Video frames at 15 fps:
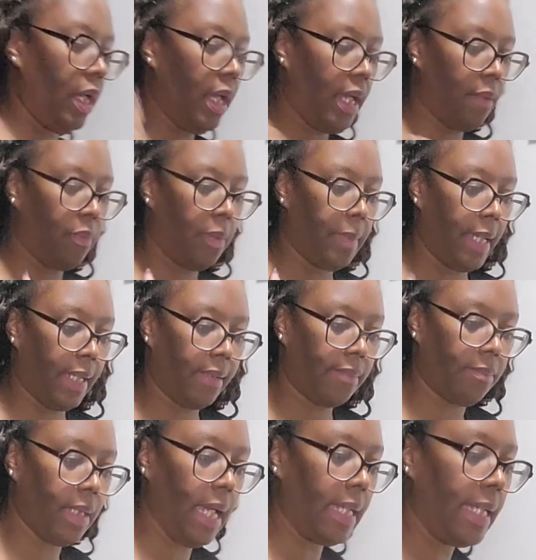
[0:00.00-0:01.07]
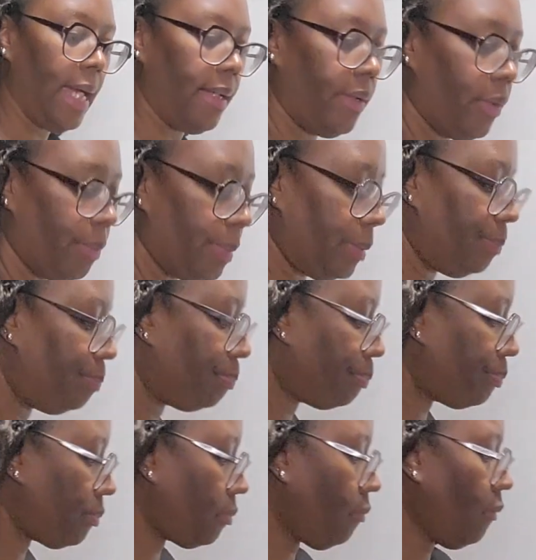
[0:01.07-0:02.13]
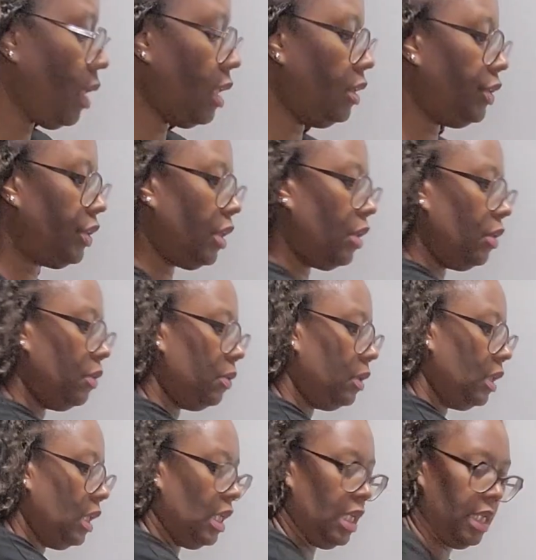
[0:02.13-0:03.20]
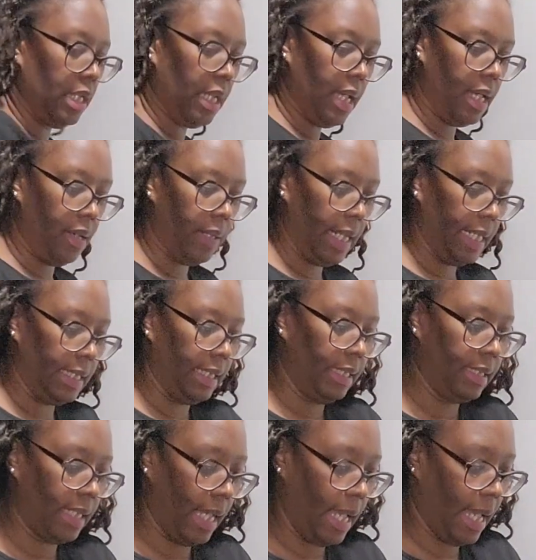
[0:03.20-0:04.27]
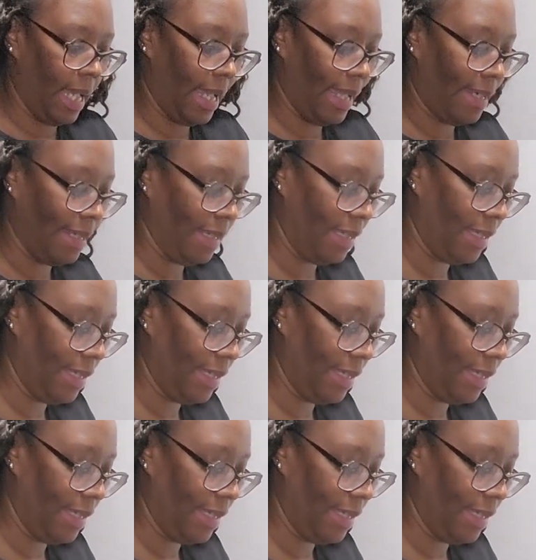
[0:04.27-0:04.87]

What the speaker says: and we're back. I got it open. So now I need to add,